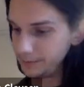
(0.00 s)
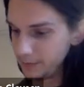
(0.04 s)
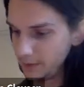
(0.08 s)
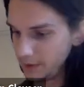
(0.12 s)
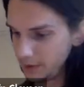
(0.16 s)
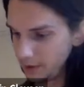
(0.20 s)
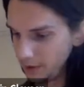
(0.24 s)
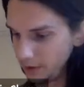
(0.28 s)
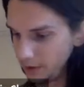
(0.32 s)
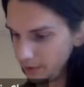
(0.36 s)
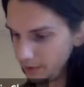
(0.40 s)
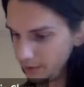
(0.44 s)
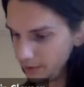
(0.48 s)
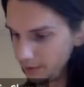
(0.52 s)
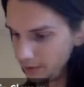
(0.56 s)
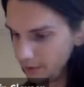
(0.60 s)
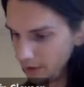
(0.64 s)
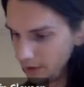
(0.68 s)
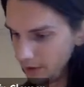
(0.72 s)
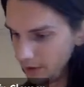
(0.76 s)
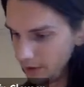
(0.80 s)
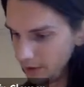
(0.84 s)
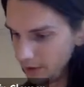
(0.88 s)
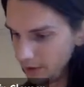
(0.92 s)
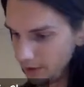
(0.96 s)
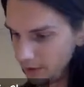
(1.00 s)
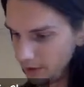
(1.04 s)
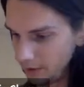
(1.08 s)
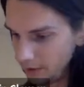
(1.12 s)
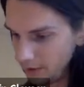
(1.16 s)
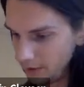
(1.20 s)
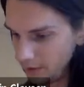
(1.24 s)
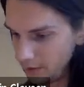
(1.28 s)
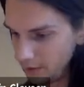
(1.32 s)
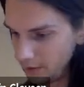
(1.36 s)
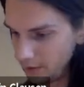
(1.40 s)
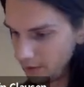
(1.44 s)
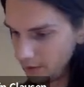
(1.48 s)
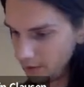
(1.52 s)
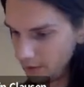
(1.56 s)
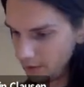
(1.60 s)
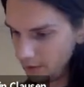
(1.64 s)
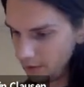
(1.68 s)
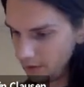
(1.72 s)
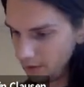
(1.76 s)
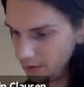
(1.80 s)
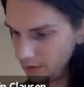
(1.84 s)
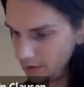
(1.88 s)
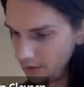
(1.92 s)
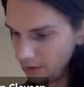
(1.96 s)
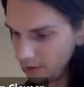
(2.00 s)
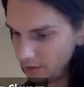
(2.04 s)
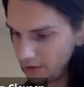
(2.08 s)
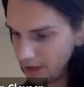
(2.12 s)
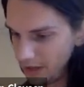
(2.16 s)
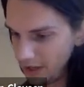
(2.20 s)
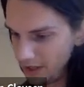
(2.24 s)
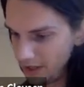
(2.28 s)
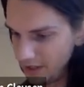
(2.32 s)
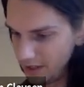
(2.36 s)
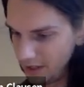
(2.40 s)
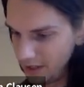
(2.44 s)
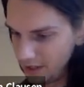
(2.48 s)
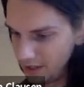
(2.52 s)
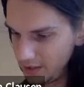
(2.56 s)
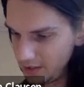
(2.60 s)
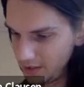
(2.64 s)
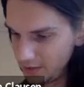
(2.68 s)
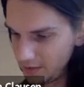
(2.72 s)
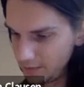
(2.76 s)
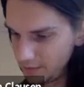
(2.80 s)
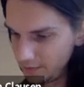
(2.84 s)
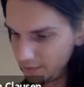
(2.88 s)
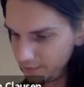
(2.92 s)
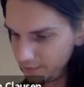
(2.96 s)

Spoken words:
So you can write this.